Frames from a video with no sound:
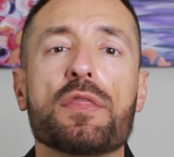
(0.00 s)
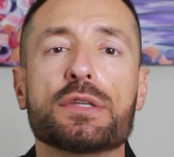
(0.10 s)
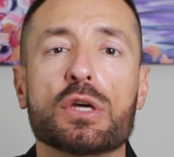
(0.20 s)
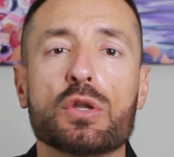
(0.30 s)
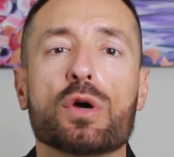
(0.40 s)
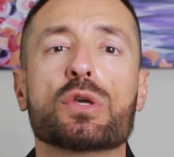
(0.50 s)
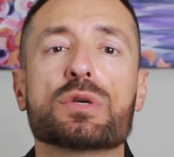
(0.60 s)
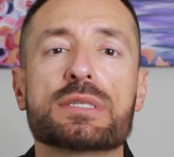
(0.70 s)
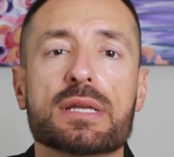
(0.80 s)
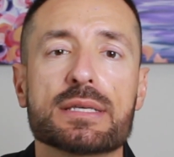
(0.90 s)
that there are no
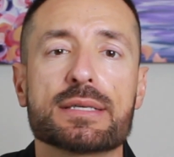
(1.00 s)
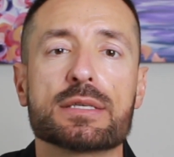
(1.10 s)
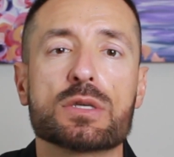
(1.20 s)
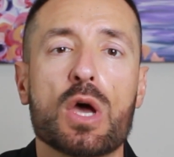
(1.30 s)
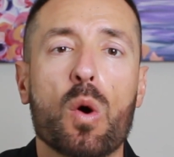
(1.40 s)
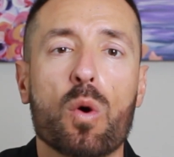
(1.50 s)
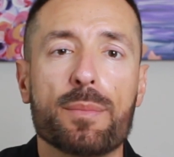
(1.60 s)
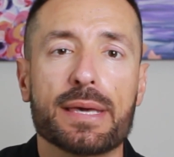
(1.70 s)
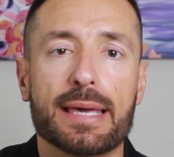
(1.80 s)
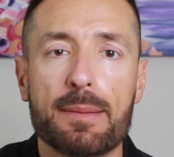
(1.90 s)
US citizens who
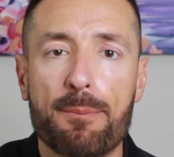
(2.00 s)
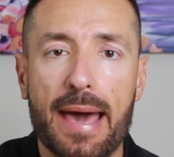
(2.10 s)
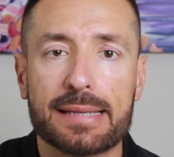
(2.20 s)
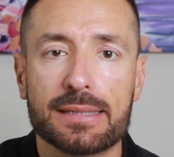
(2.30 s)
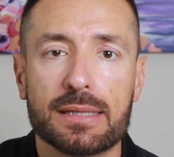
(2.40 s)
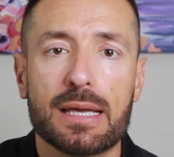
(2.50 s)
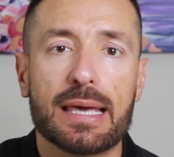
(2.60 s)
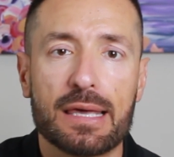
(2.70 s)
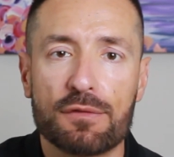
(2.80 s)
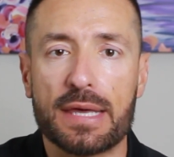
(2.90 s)
are being impacted
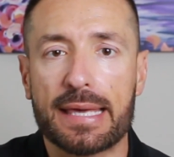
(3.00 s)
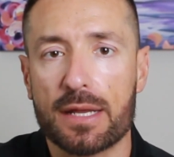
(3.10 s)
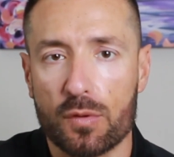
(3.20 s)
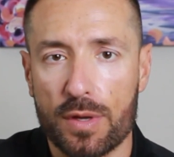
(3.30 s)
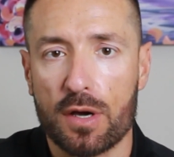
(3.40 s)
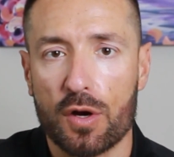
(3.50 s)
if they get a green